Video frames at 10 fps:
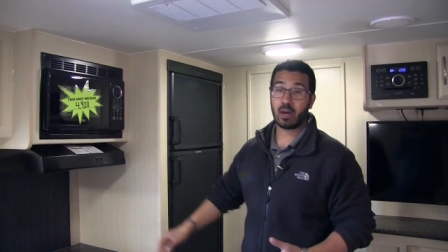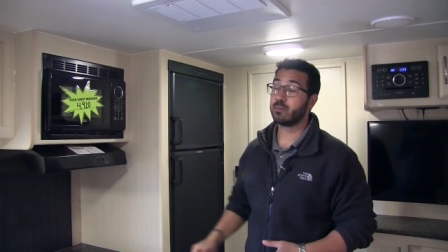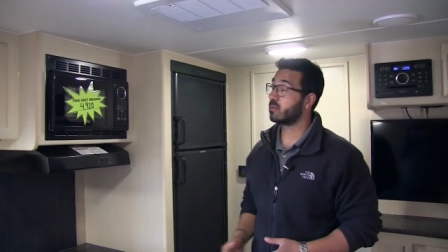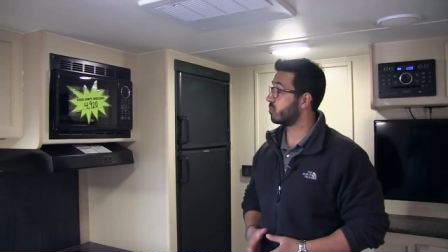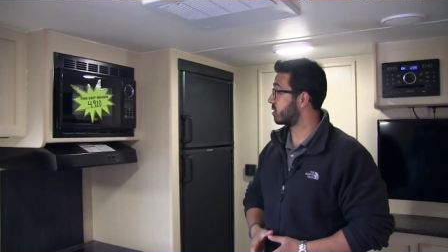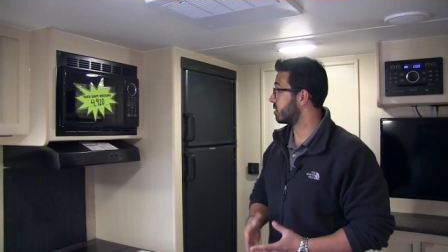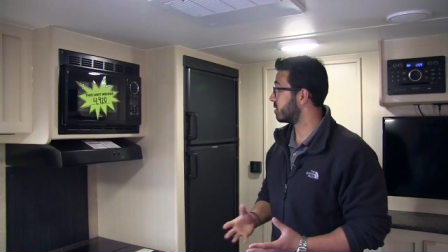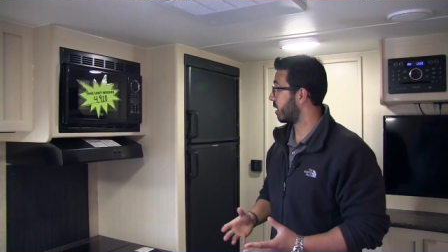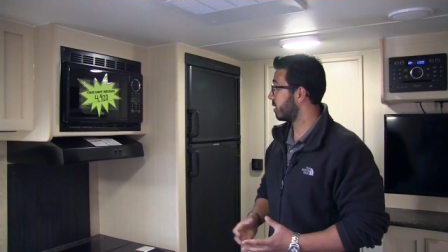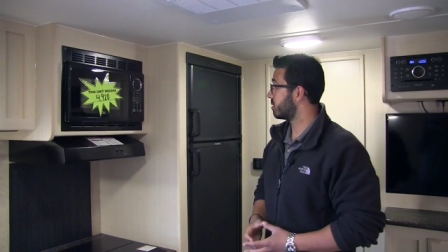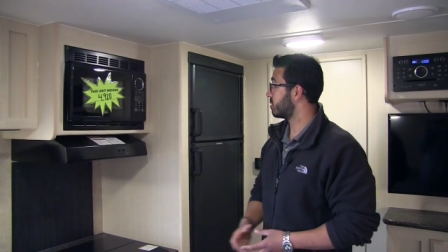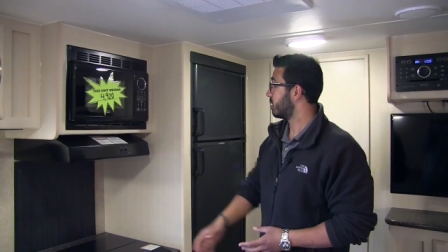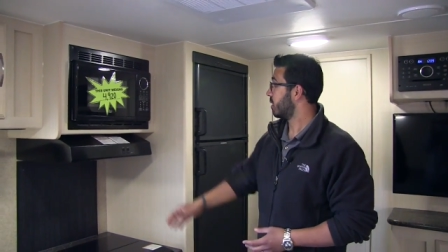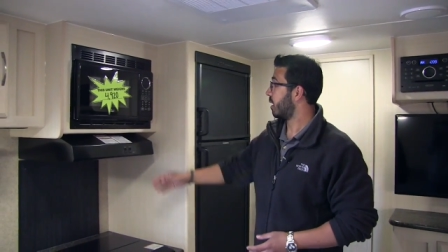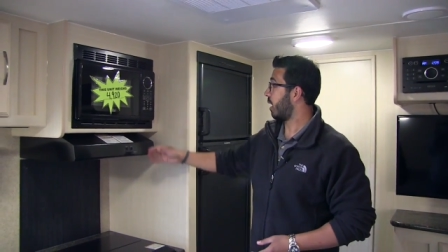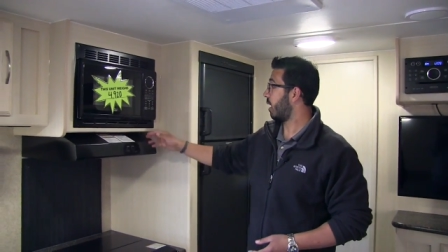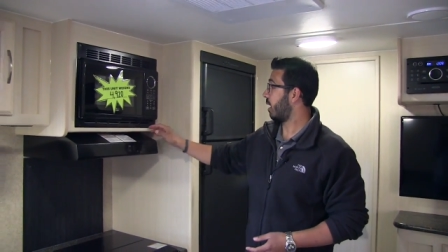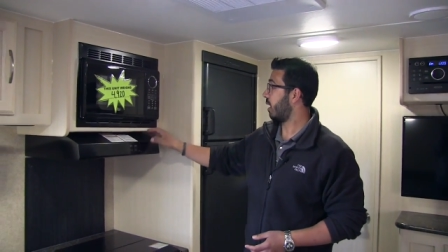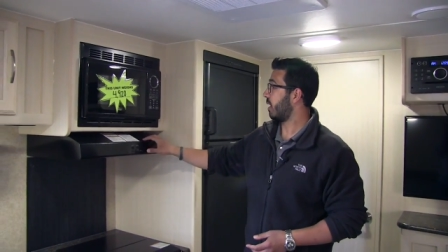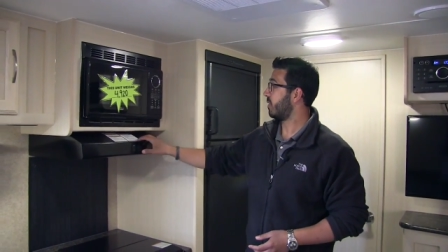pounds, which is nice.
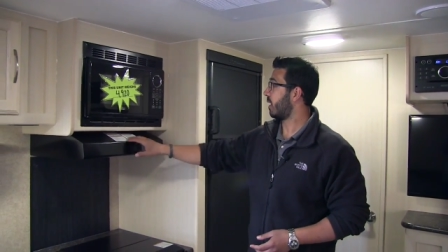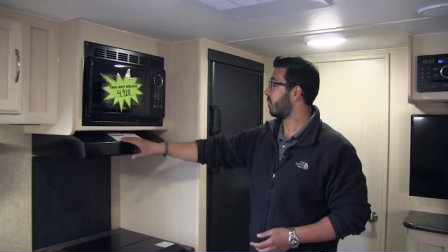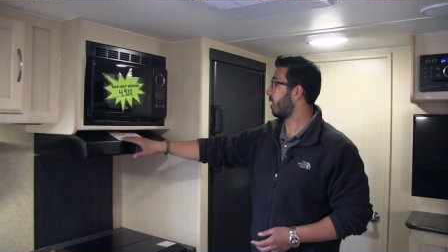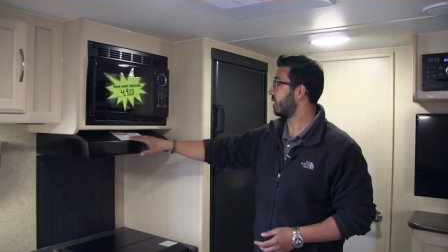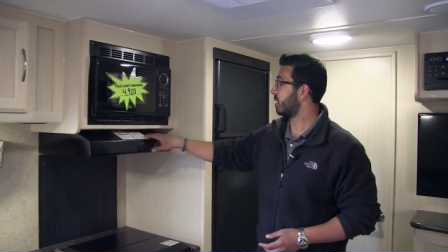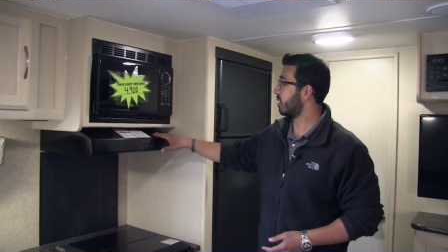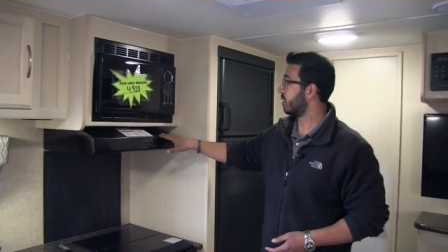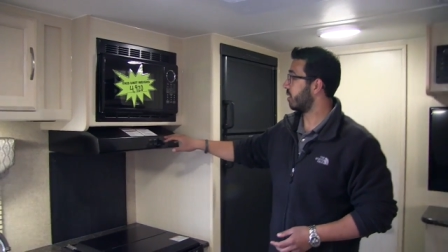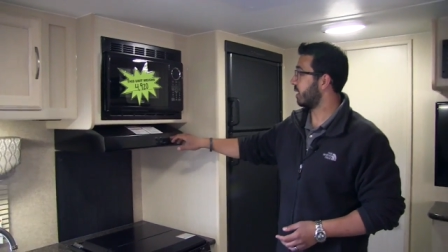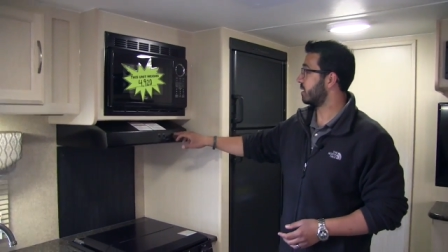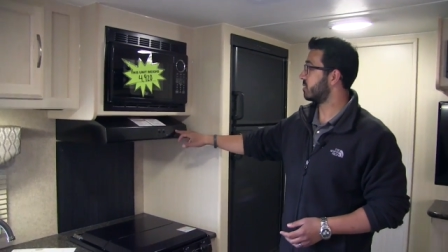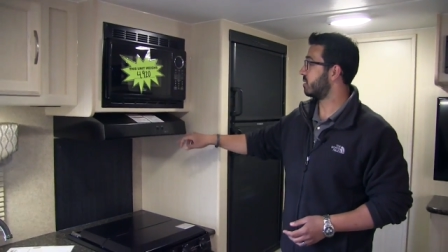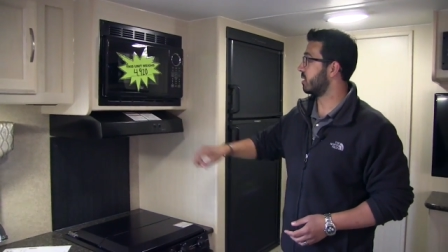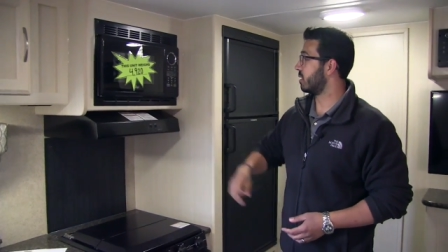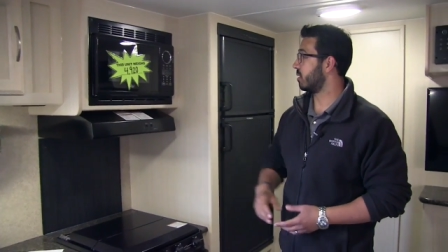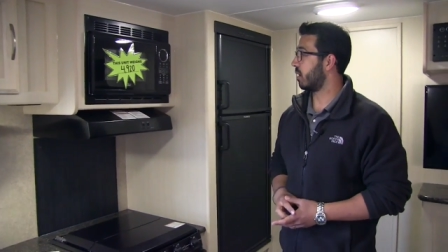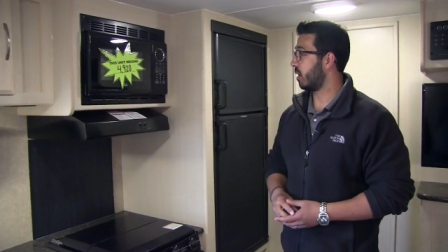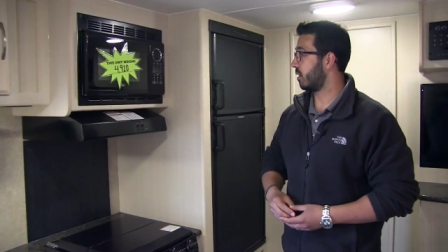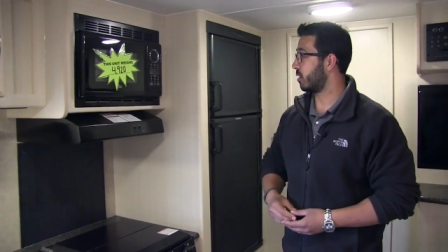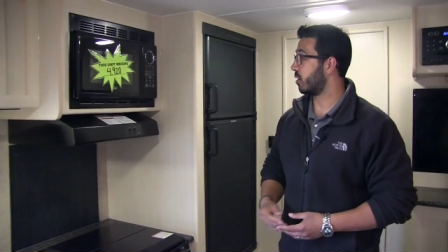Uh, and then right here is the
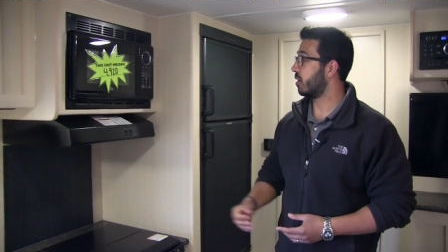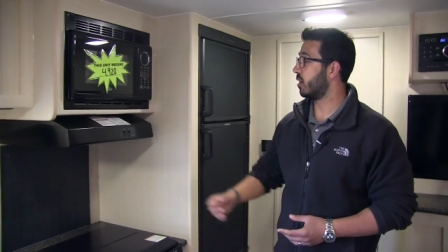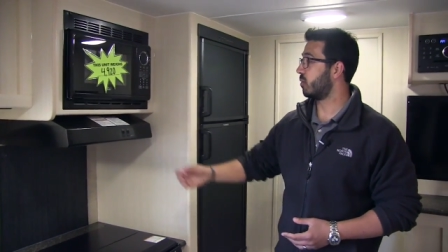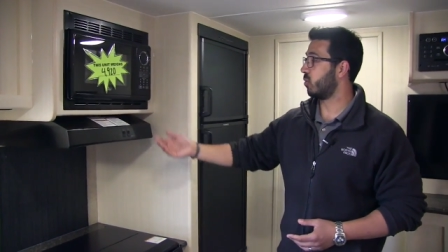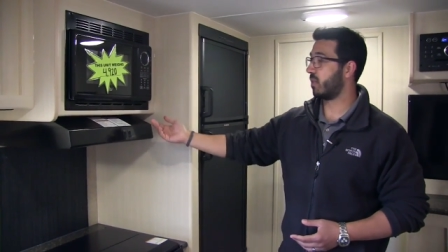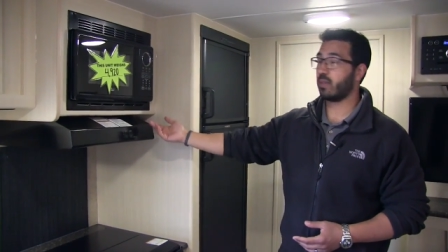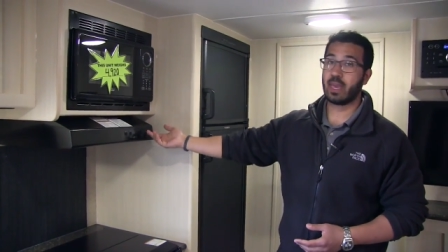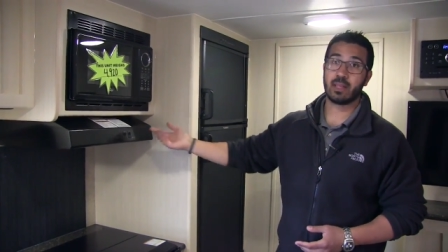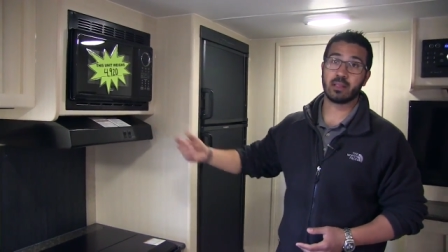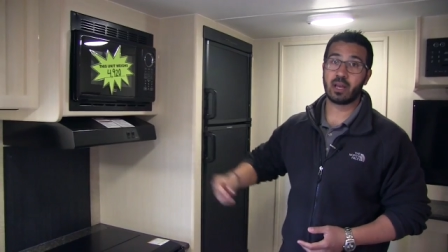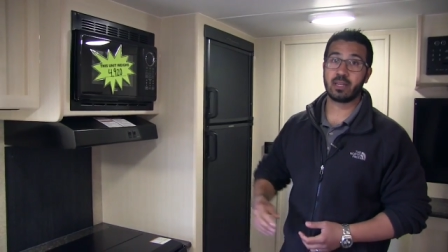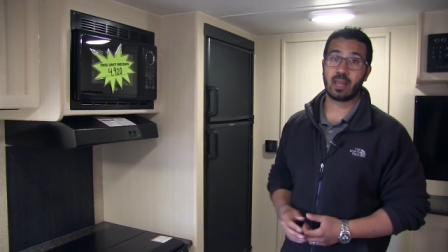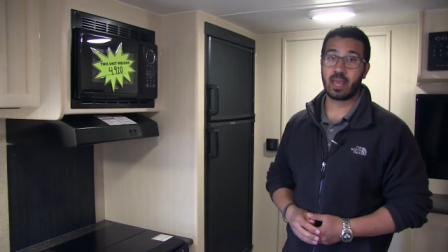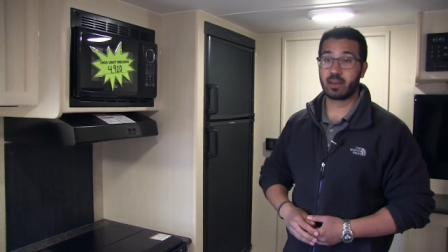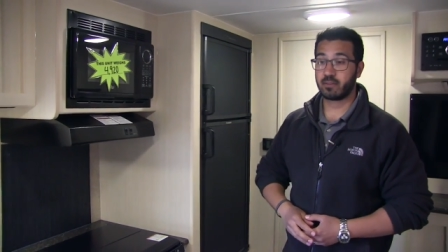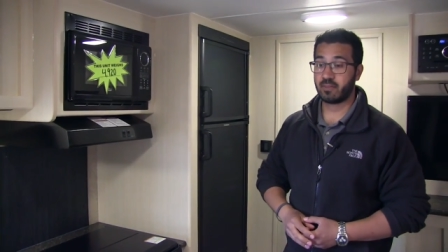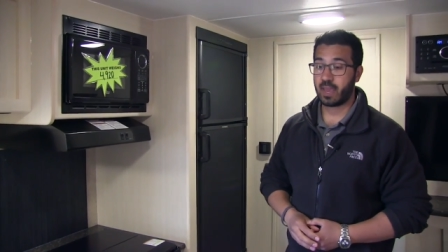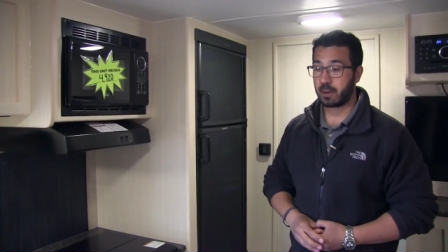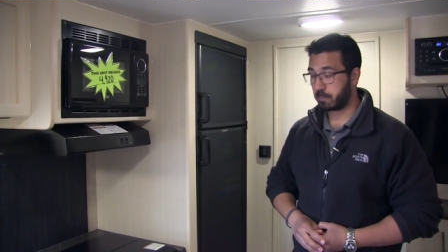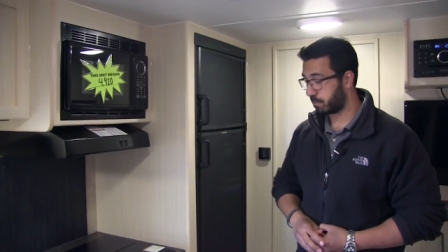uh, your hood with a light and a
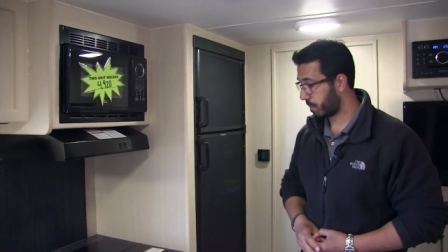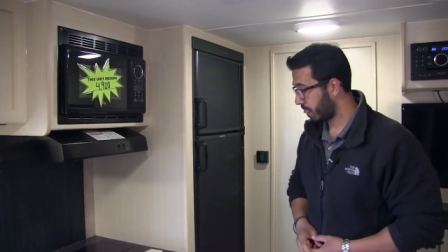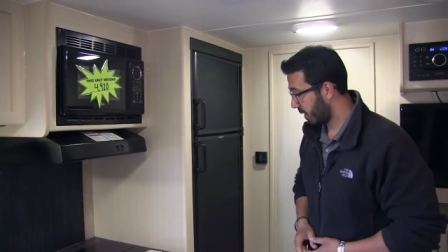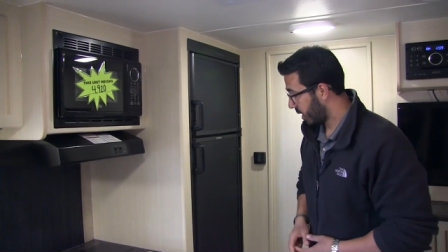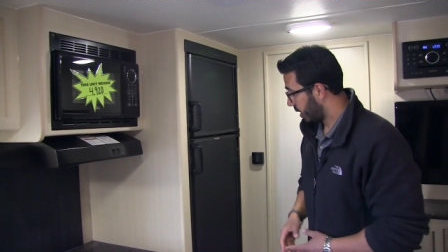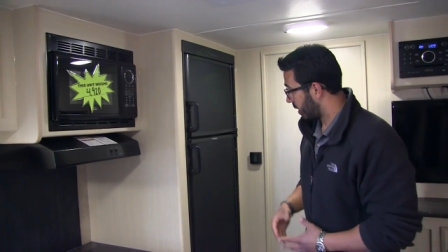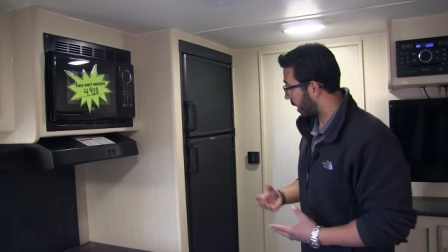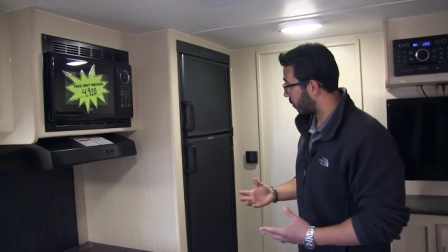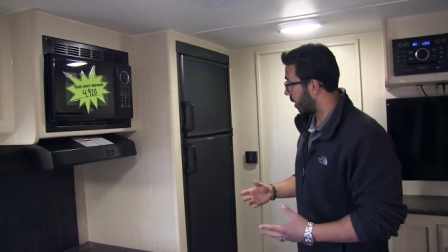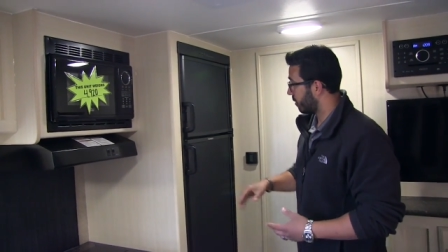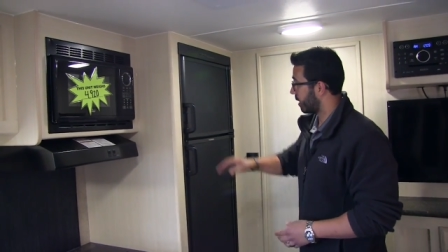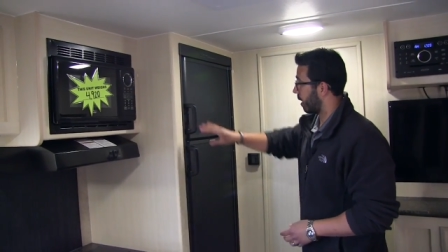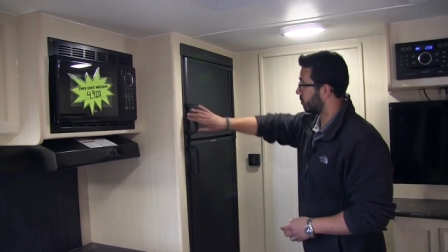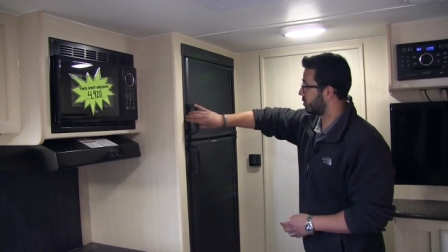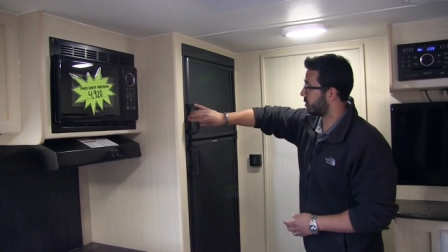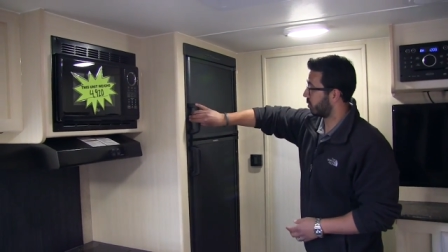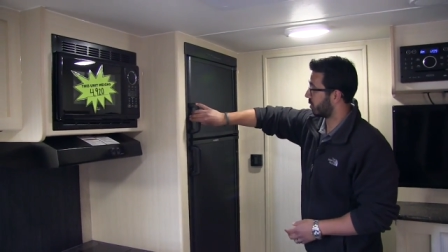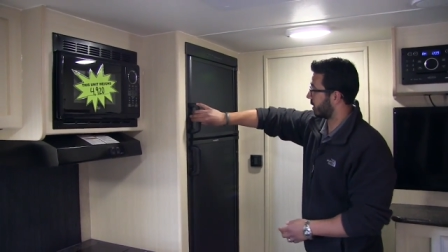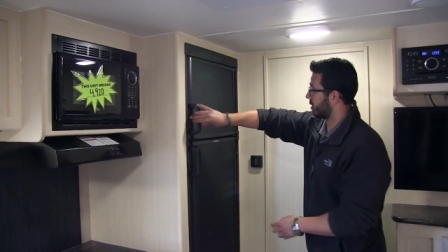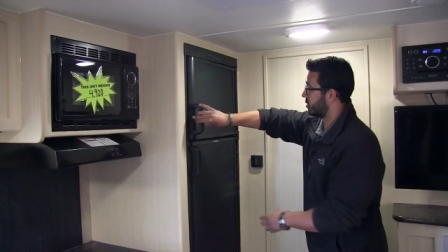fan. Now rounding out
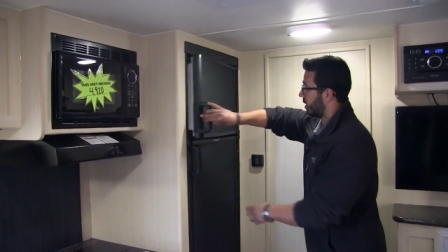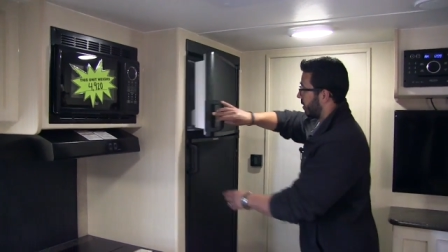your kitchen